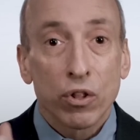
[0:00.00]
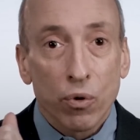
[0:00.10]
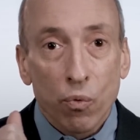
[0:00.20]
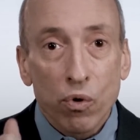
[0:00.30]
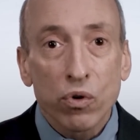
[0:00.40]
The
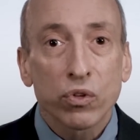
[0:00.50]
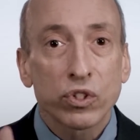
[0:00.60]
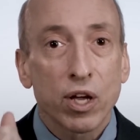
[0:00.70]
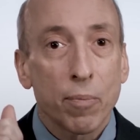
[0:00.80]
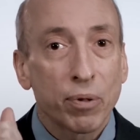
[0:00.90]

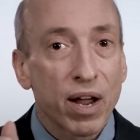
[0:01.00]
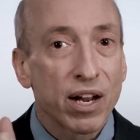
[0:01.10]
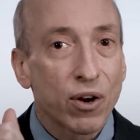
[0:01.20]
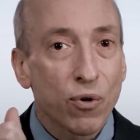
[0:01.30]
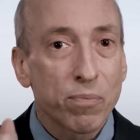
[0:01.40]
rules apply
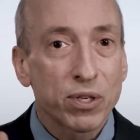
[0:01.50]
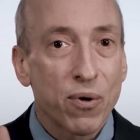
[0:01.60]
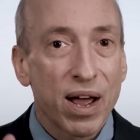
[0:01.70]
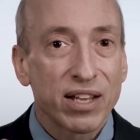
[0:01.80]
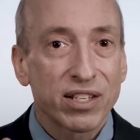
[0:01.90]
to
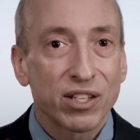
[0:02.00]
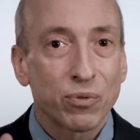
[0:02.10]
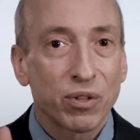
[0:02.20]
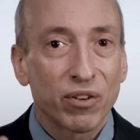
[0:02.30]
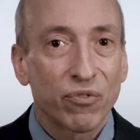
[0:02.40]
crypto assets
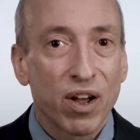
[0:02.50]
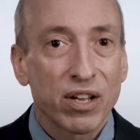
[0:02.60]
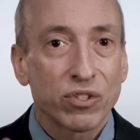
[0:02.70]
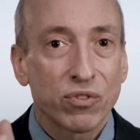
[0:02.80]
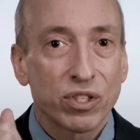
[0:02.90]
with
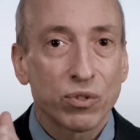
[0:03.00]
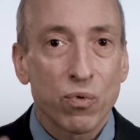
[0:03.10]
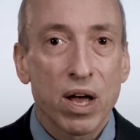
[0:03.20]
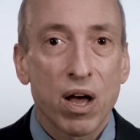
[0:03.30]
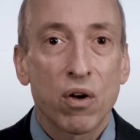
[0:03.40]
advisors as
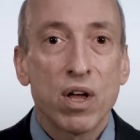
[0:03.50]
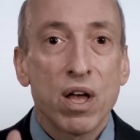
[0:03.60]
well.